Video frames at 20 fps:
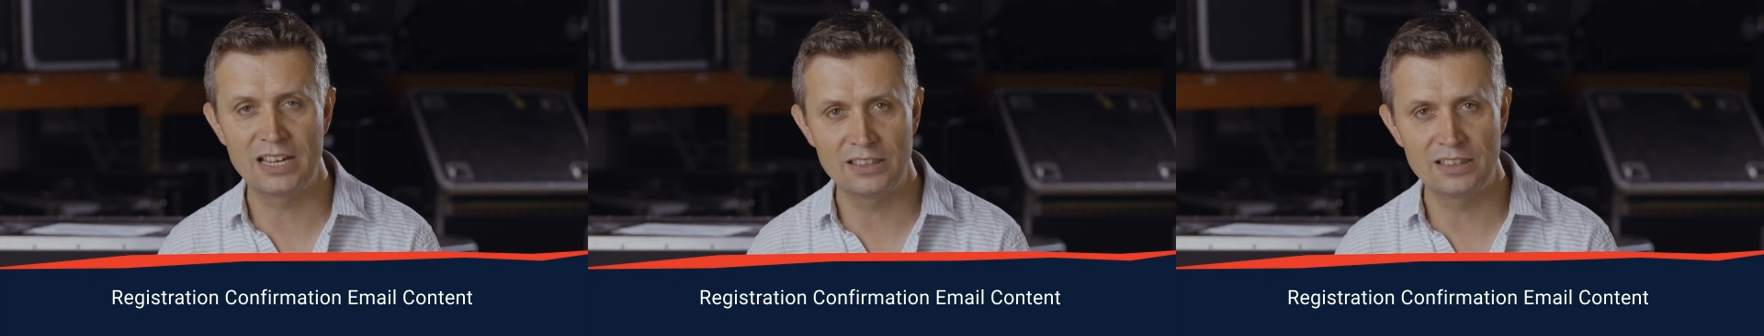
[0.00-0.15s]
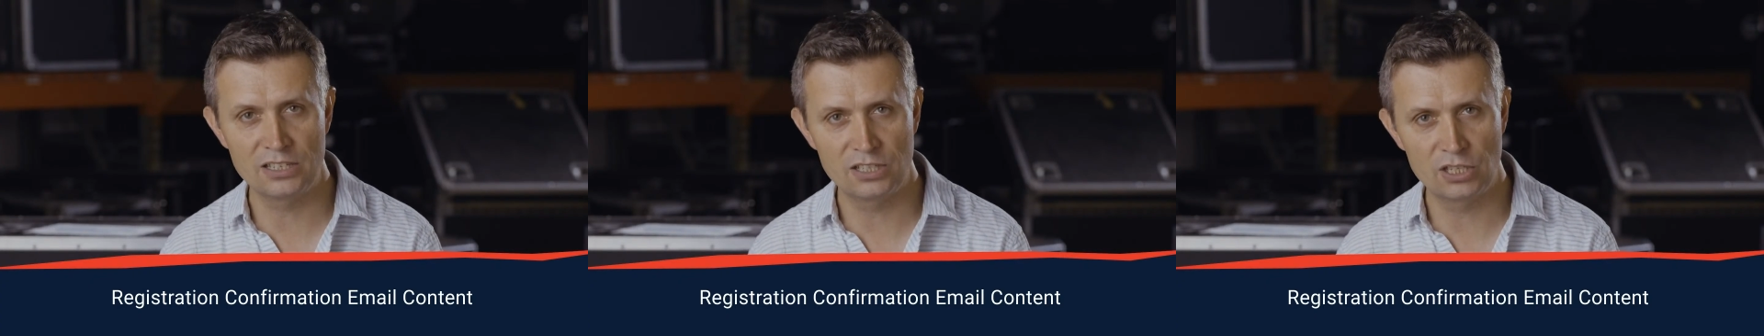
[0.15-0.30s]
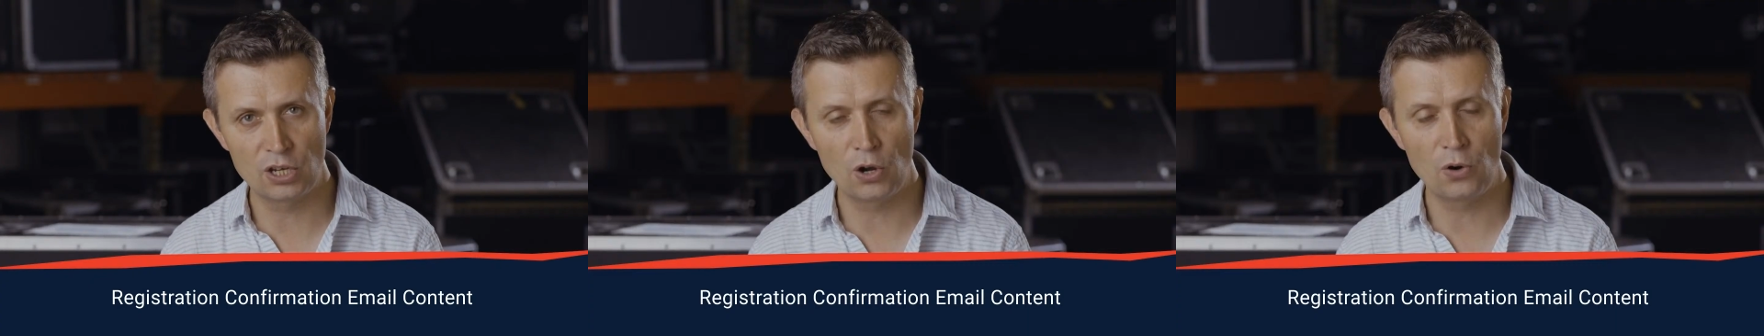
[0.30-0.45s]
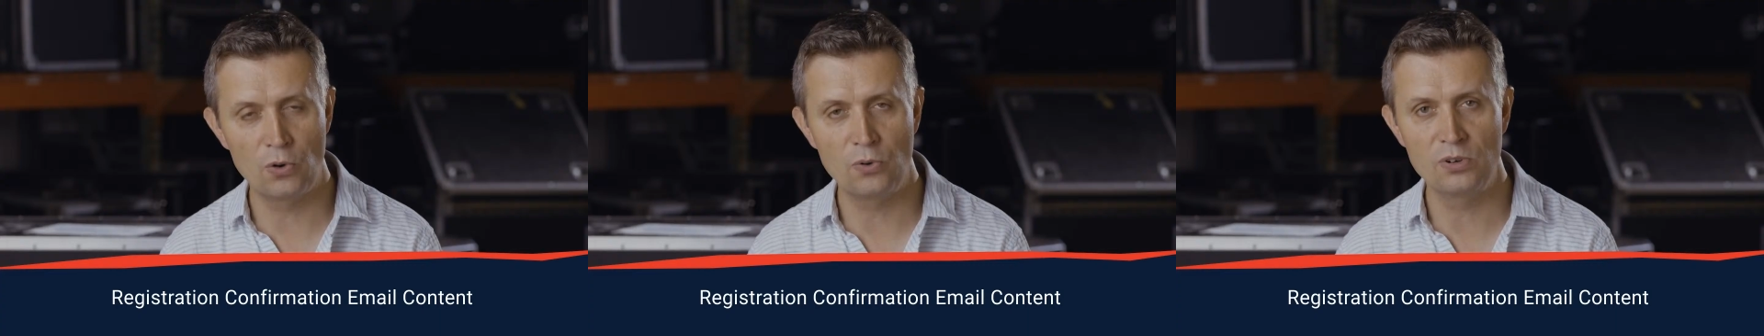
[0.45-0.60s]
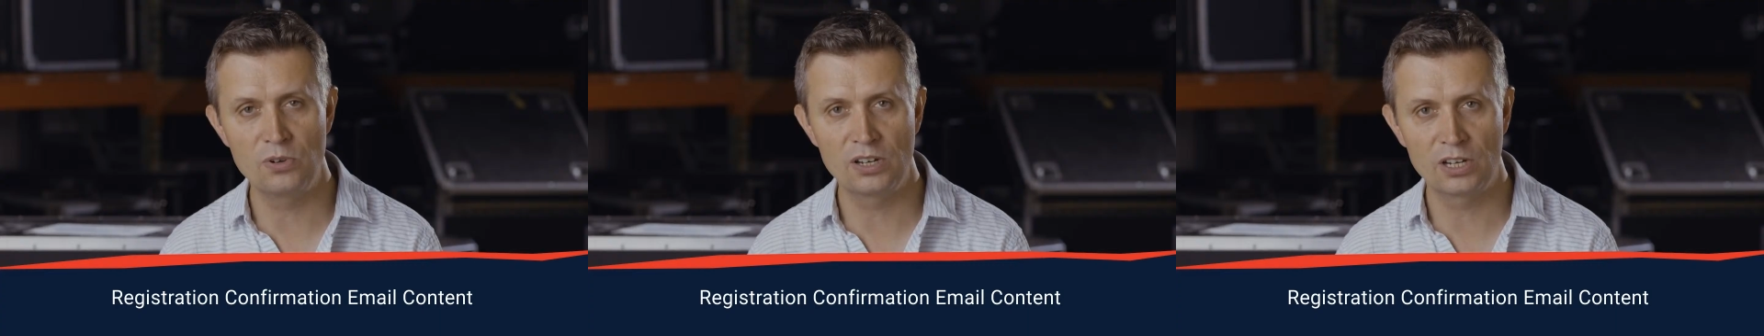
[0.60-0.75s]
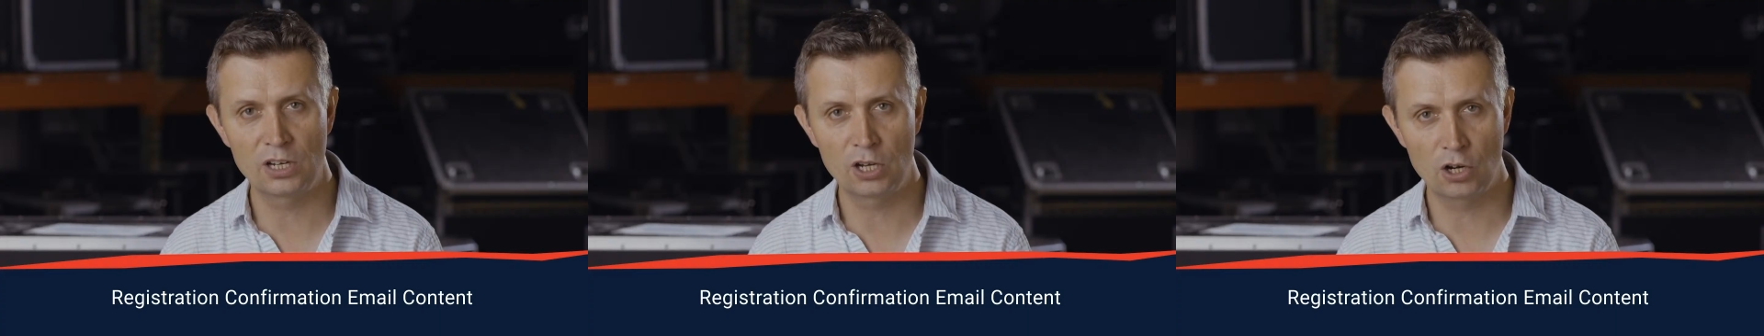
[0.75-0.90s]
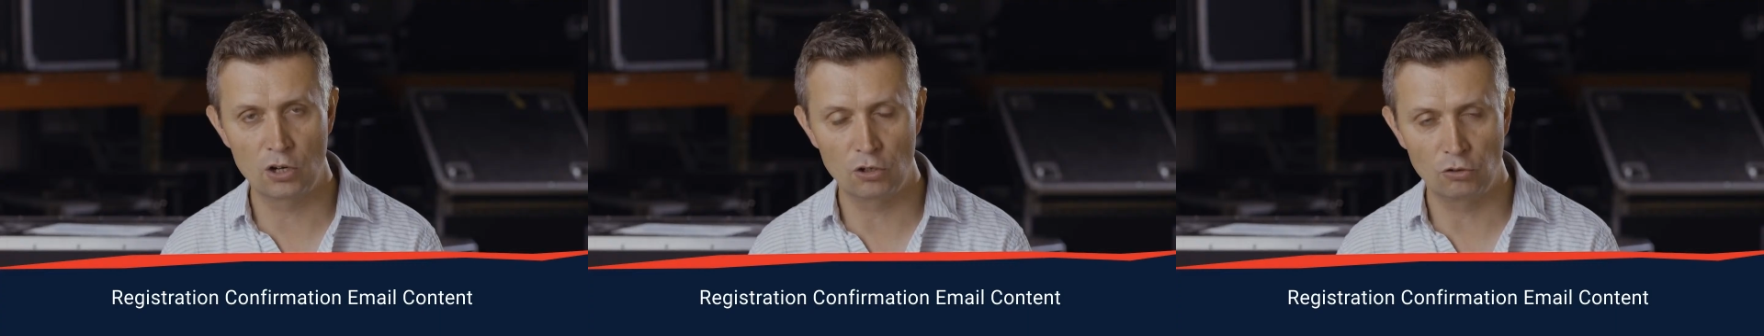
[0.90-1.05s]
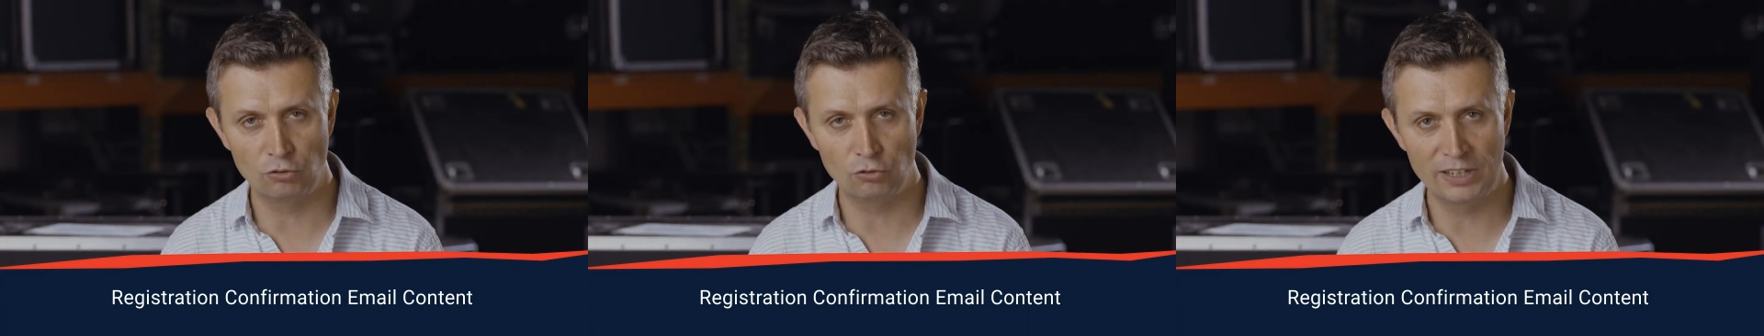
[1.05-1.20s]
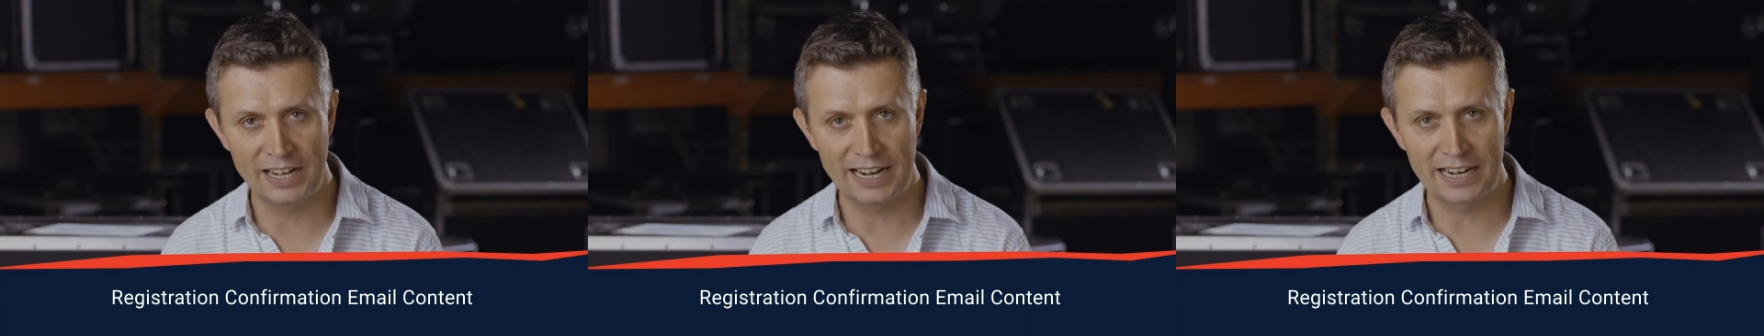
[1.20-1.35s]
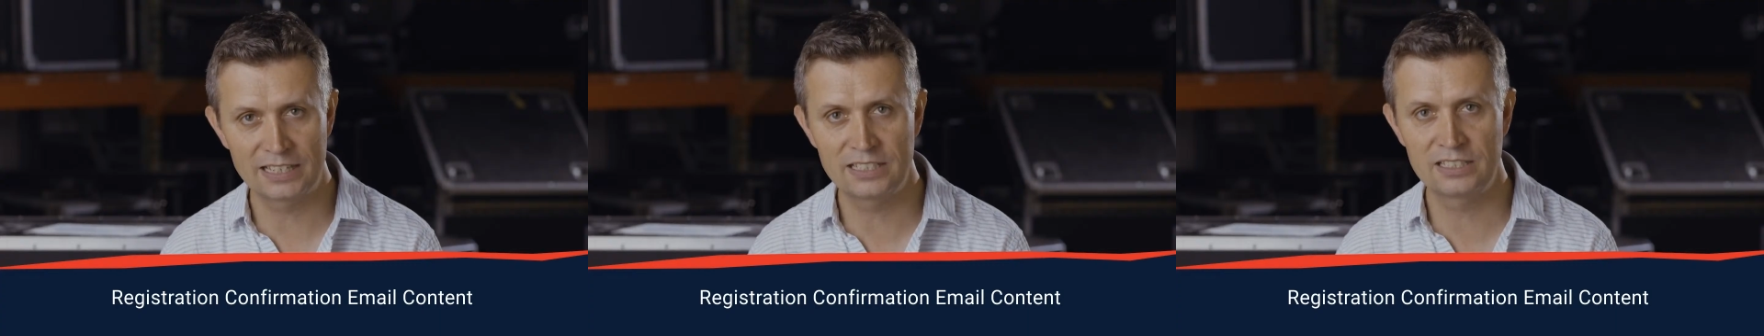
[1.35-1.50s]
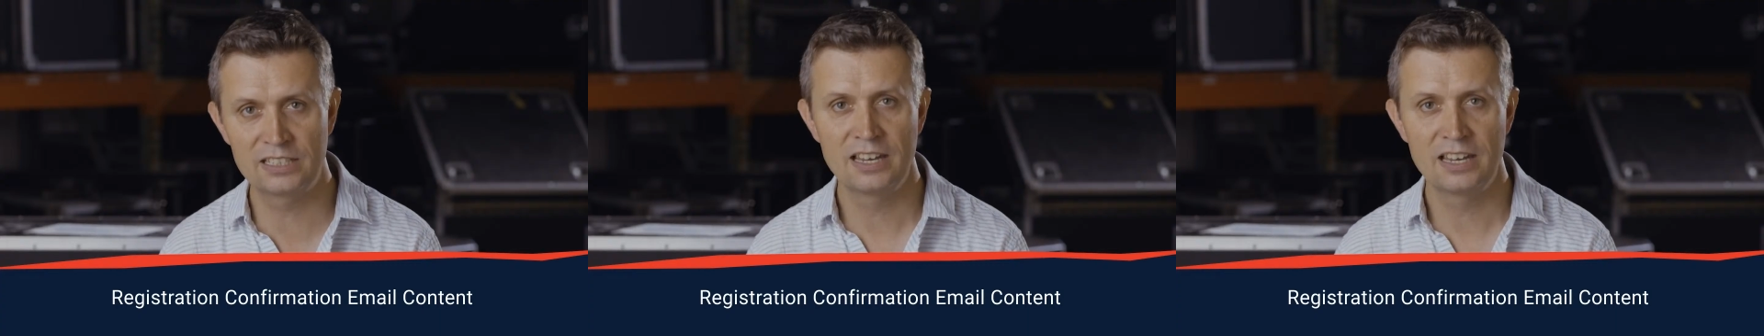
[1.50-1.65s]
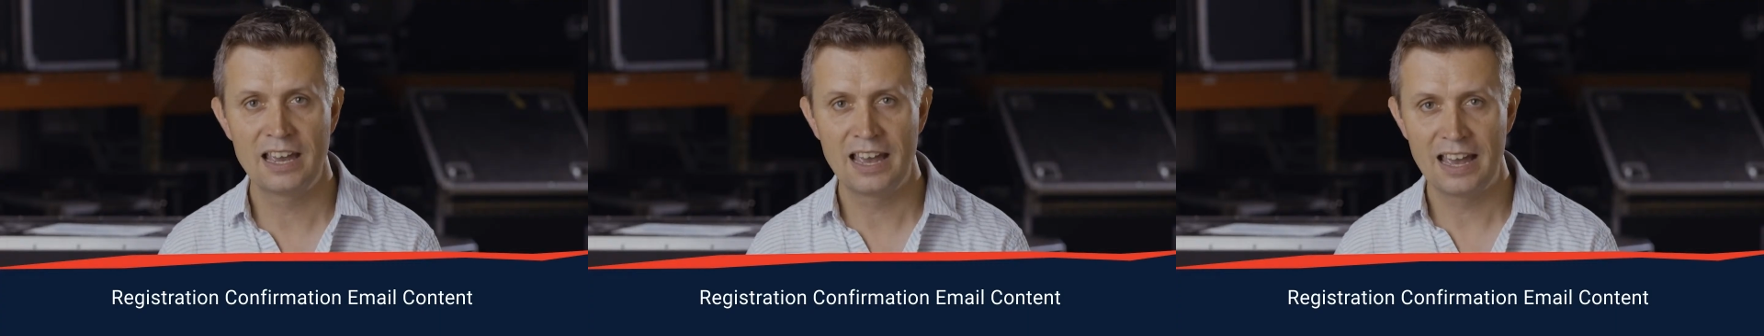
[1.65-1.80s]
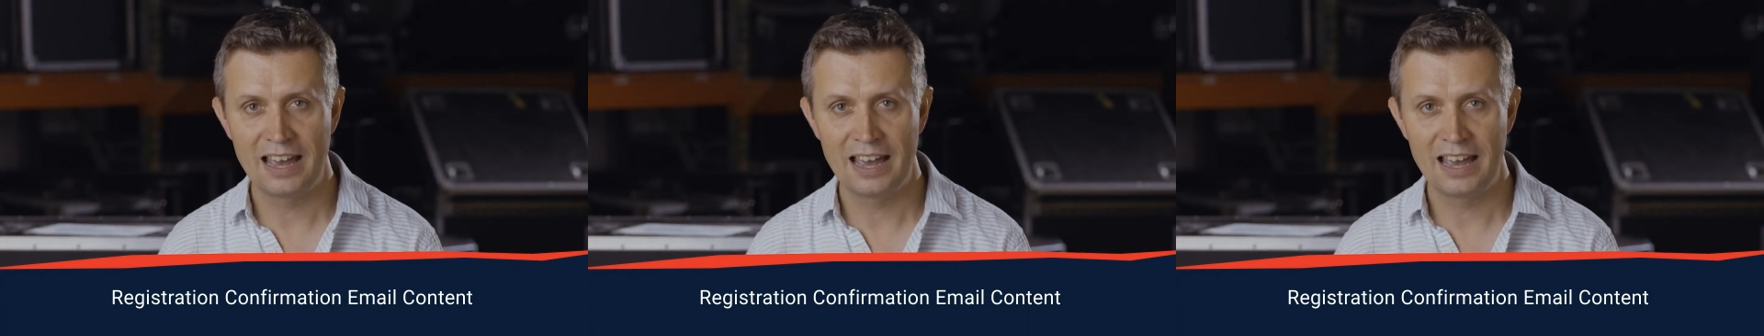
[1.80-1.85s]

and the tone correct